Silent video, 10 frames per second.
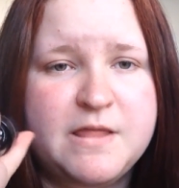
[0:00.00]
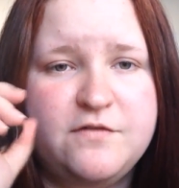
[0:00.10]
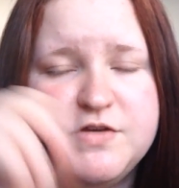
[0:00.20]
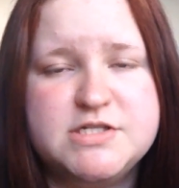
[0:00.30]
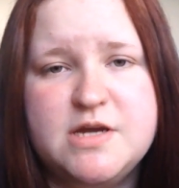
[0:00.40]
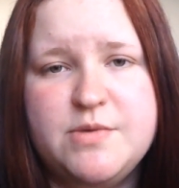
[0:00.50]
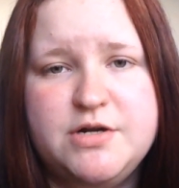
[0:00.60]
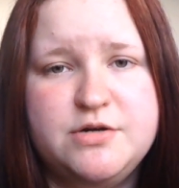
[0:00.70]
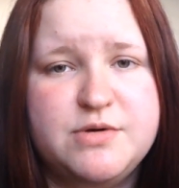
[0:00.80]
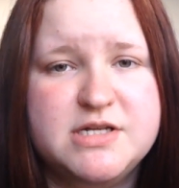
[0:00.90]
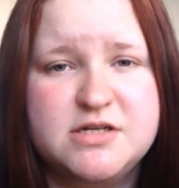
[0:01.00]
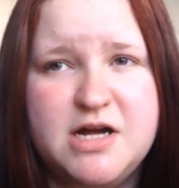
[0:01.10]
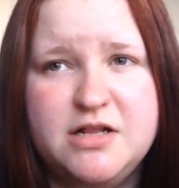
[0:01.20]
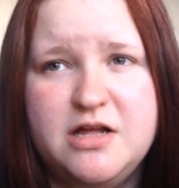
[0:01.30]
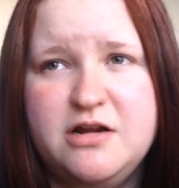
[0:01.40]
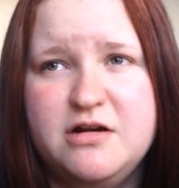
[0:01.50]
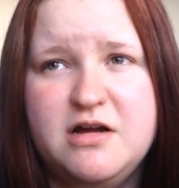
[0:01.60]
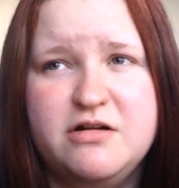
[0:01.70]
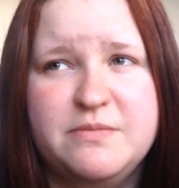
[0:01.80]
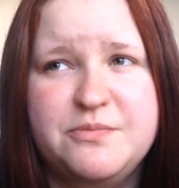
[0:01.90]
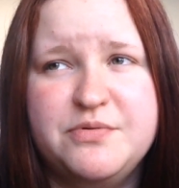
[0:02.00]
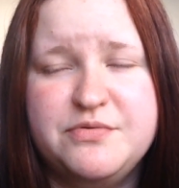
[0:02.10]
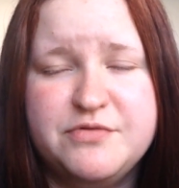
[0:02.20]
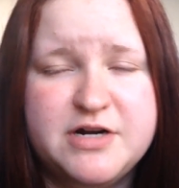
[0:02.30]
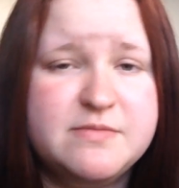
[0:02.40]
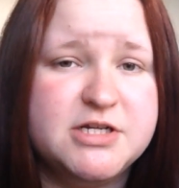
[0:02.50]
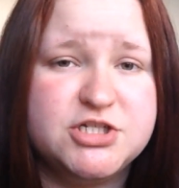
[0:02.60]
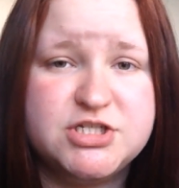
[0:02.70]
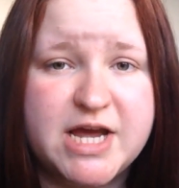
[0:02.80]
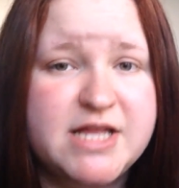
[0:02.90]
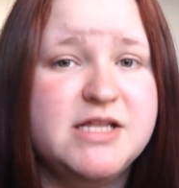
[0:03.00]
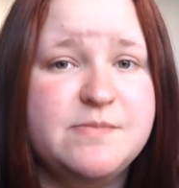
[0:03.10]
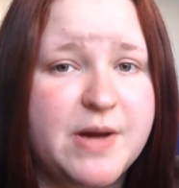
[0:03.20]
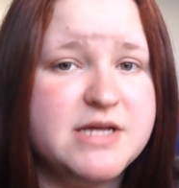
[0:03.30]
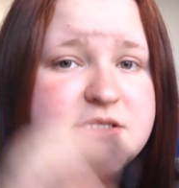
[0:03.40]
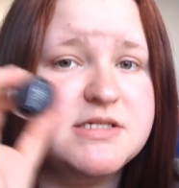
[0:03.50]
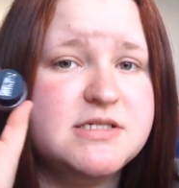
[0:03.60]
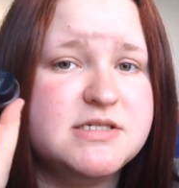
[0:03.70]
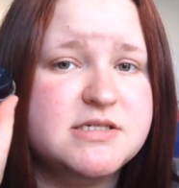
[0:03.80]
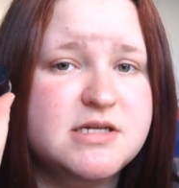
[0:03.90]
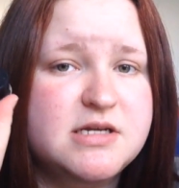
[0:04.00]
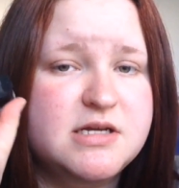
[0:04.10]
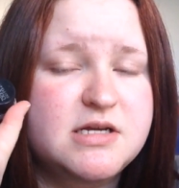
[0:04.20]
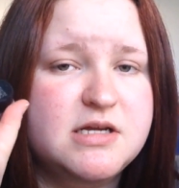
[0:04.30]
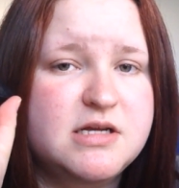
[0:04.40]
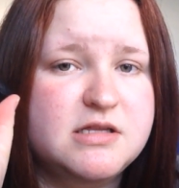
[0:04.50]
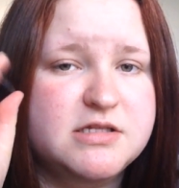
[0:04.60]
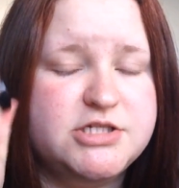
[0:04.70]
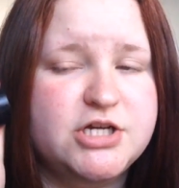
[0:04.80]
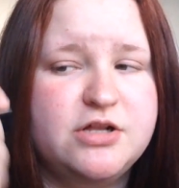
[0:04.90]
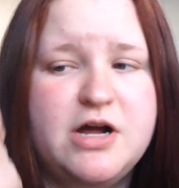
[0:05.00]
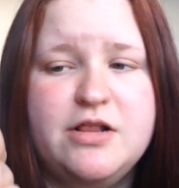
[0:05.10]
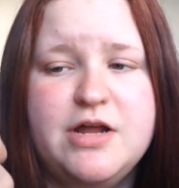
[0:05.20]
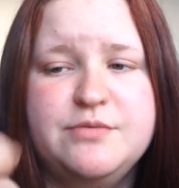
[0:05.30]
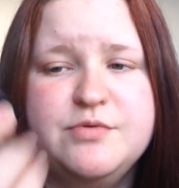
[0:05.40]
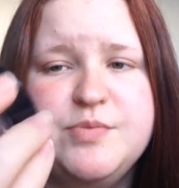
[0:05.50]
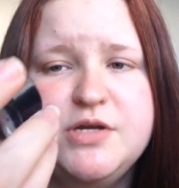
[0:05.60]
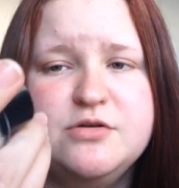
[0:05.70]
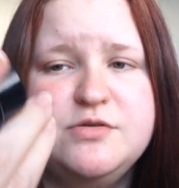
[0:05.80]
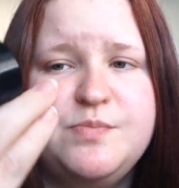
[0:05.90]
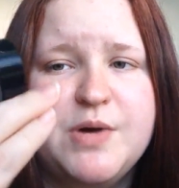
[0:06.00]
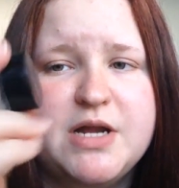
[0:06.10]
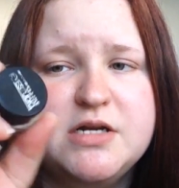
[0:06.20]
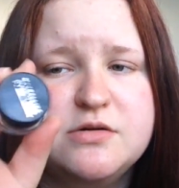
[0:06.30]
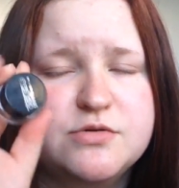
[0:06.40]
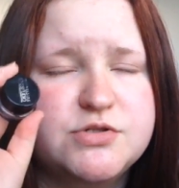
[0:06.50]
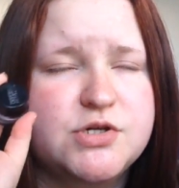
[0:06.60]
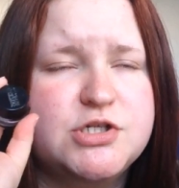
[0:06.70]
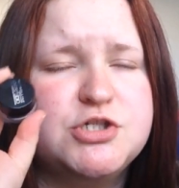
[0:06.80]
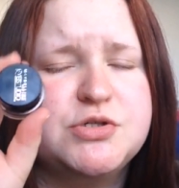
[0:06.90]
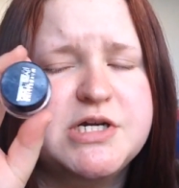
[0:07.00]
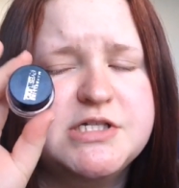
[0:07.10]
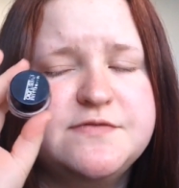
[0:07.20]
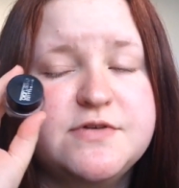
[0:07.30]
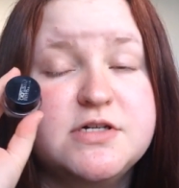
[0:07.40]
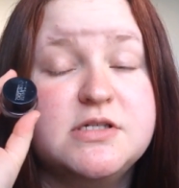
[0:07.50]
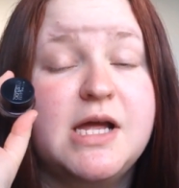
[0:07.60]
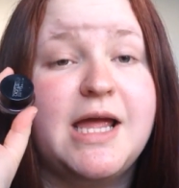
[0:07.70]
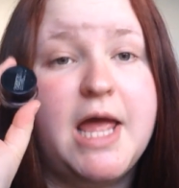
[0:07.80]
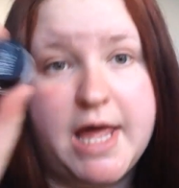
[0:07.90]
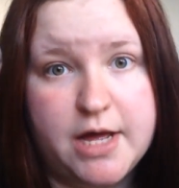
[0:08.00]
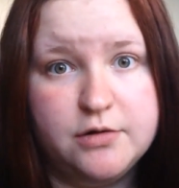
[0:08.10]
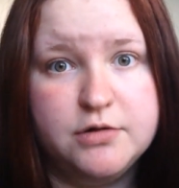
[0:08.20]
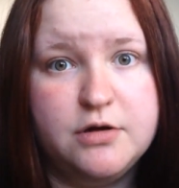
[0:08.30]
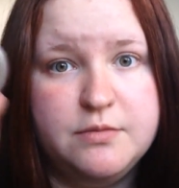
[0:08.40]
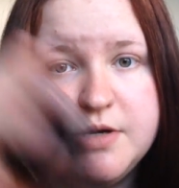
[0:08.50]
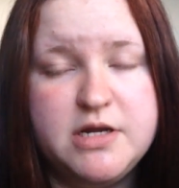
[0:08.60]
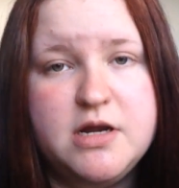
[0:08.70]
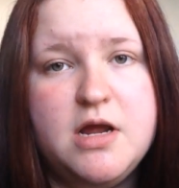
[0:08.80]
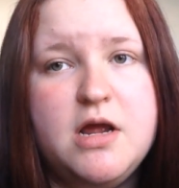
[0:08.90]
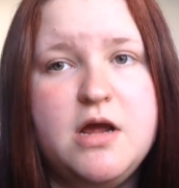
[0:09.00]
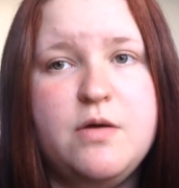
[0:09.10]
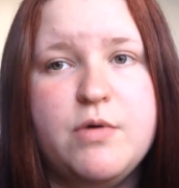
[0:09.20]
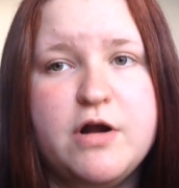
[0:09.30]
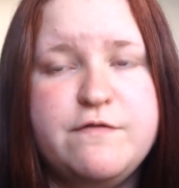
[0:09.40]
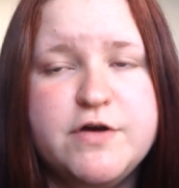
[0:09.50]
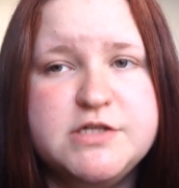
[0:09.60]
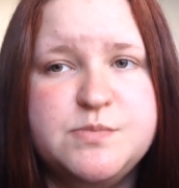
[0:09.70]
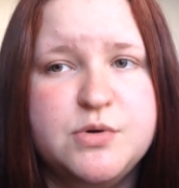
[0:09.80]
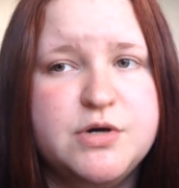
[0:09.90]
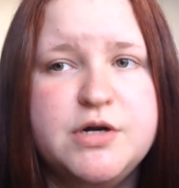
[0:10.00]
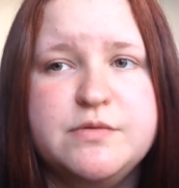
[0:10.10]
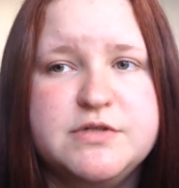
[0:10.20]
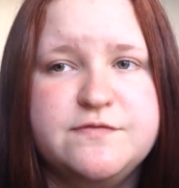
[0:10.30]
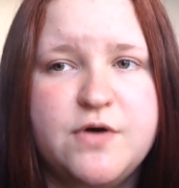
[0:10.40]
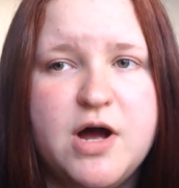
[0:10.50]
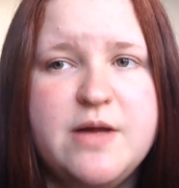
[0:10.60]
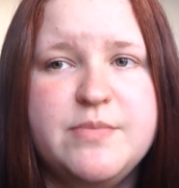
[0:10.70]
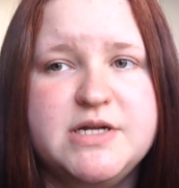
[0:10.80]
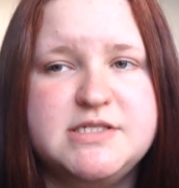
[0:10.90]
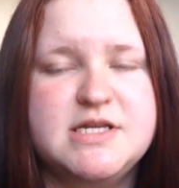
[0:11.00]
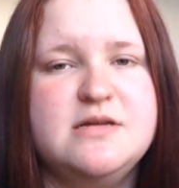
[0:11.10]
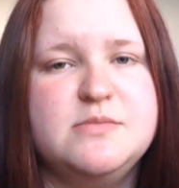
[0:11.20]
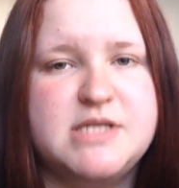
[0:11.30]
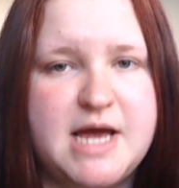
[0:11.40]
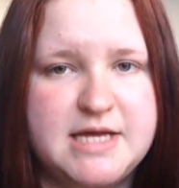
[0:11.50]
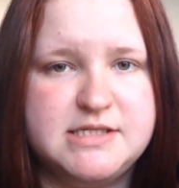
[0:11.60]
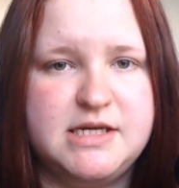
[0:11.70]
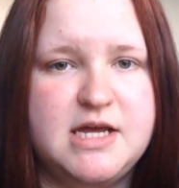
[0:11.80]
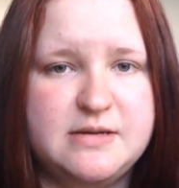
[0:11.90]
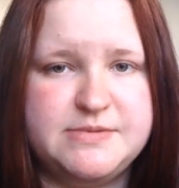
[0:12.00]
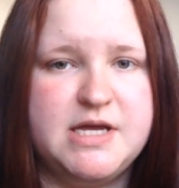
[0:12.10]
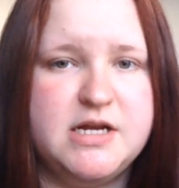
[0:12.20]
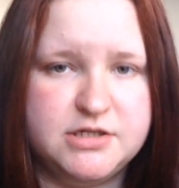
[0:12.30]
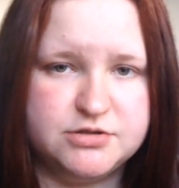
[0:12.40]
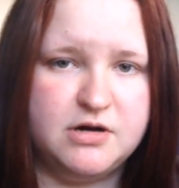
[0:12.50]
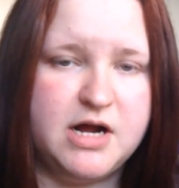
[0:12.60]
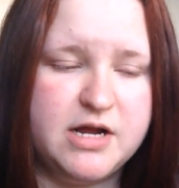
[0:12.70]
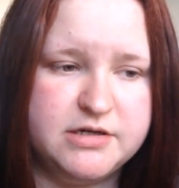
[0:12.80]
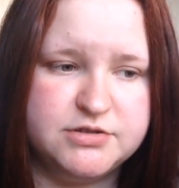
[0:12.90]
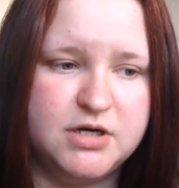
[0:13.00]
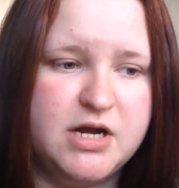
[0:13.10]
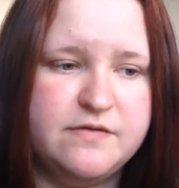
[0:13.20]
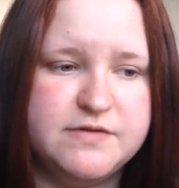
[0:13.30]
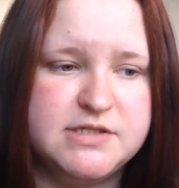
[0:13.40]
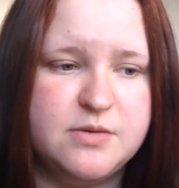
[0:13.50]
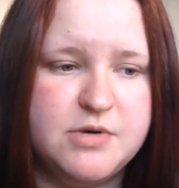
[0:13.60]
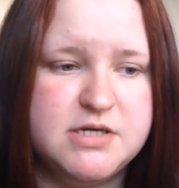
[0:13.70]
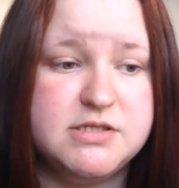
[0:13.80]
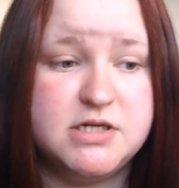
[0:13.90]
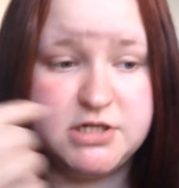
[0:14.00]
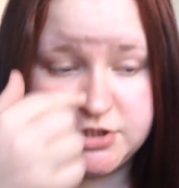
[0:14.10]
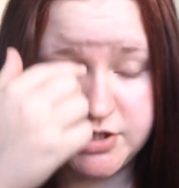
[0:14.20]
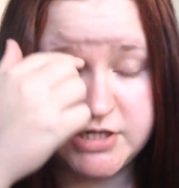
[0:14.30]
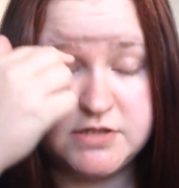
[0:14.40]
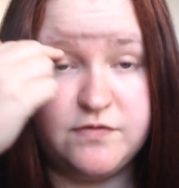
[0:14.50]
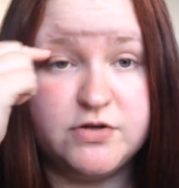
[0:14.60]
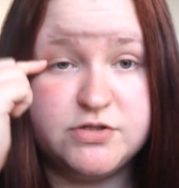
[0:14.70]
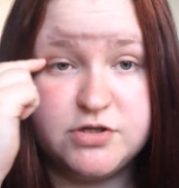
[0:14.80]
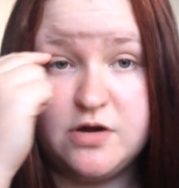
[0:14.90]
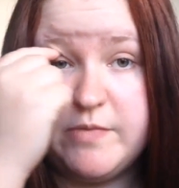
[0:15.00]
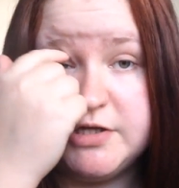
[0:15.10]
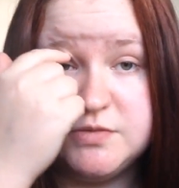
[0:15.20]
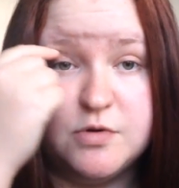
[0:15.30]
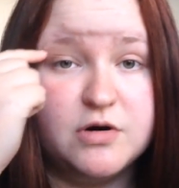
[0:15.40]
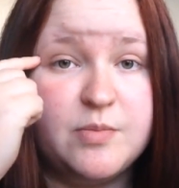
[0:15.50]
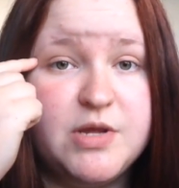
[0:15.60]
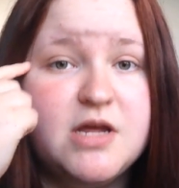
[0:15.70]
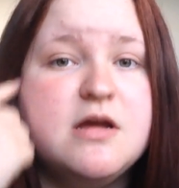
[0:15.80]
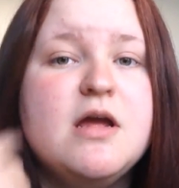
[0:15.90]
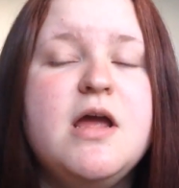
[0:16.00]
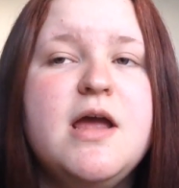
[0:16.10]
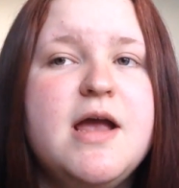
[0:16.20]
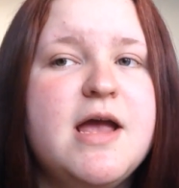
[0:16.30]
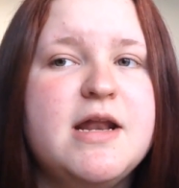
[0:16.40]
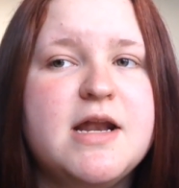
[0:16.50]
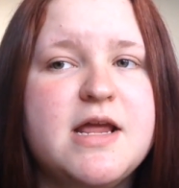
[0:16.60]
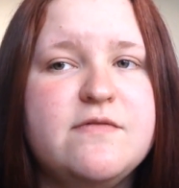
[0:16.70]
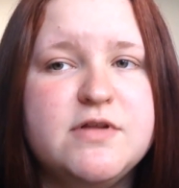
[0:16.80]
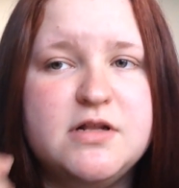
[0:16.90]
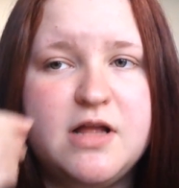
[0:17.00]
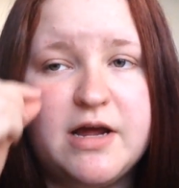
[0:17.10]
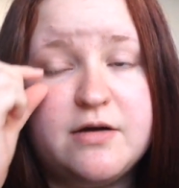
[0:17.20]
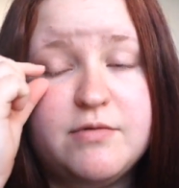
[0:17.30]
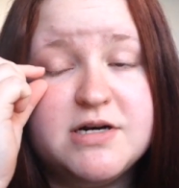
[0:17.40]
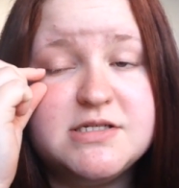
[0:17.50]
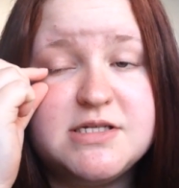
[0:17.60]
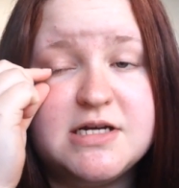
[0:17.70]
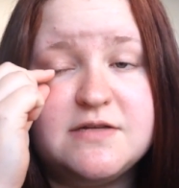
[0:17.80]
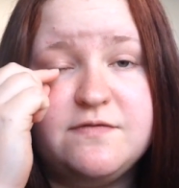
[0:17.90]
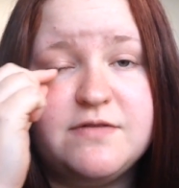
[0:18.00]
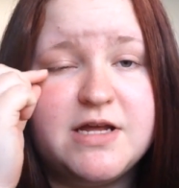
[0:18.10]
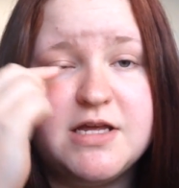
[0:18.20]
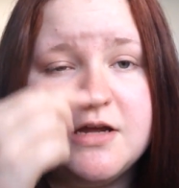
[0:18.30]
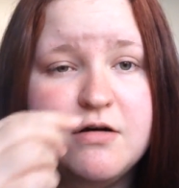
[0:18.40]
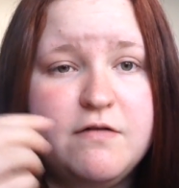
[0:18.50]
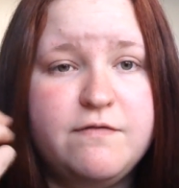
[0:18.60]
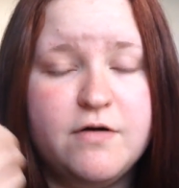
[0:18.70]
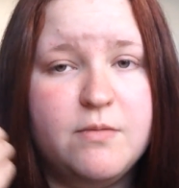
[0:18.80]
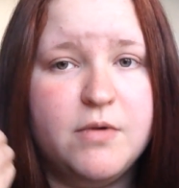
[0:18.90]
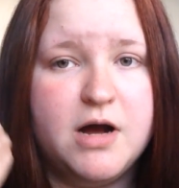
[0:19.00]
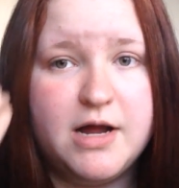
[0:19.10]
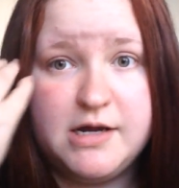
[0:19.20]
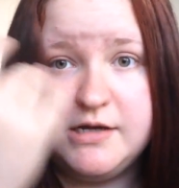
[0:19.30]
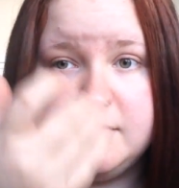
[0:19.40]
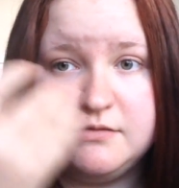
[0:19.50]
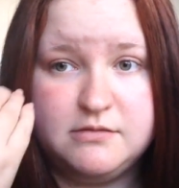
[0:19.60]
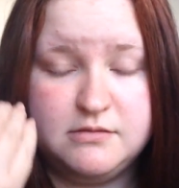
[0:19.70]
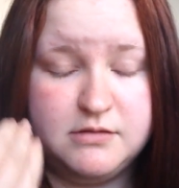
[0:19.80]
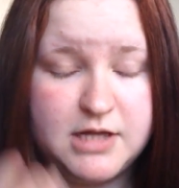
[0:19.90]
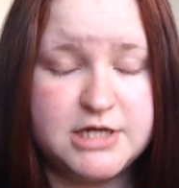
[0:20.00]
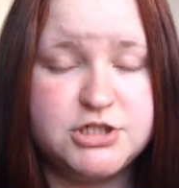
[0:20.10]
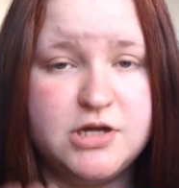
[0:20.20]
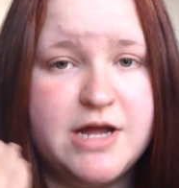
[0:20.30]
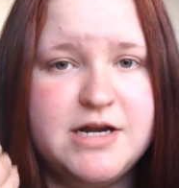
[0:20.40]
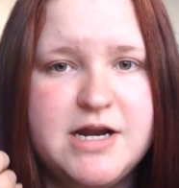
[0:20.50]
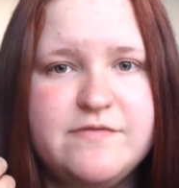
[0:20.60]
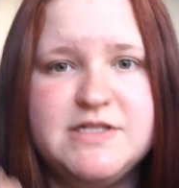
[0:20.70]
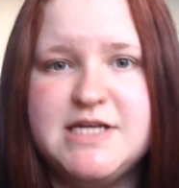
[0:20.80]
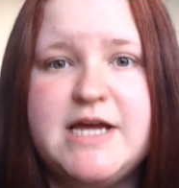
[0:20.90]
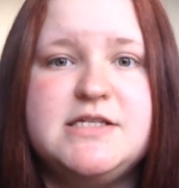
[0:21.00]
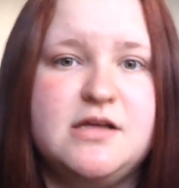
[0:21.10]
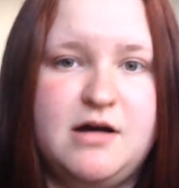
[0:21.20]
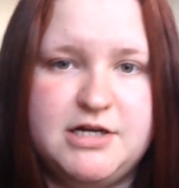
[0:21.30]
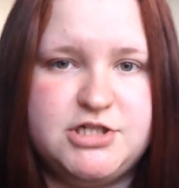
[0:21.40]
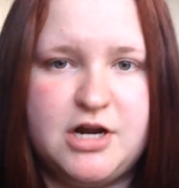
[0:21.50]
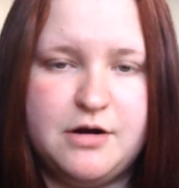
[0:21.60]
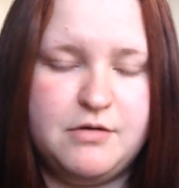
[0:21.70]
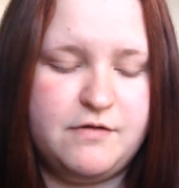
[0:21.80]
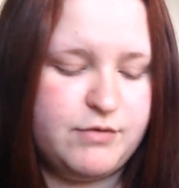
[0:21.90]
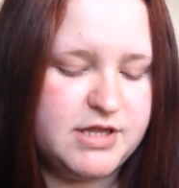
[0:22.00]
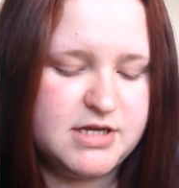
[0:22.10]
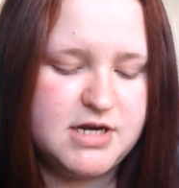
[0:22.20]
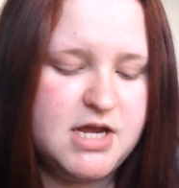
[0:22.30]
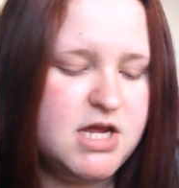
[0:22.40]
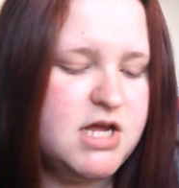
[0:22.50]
If you're someone who wears eyeliner on a pretty much daily basis, this gel eyeliner would be good, but it also transfers like hell on me. When I first bought it, it was fine, but it seems as it keeps getting drier and drier for some reason, it transfers so much more up here. And it even, like, when it starts flaking off on my lash line, it even takes the eyeshadow off with it.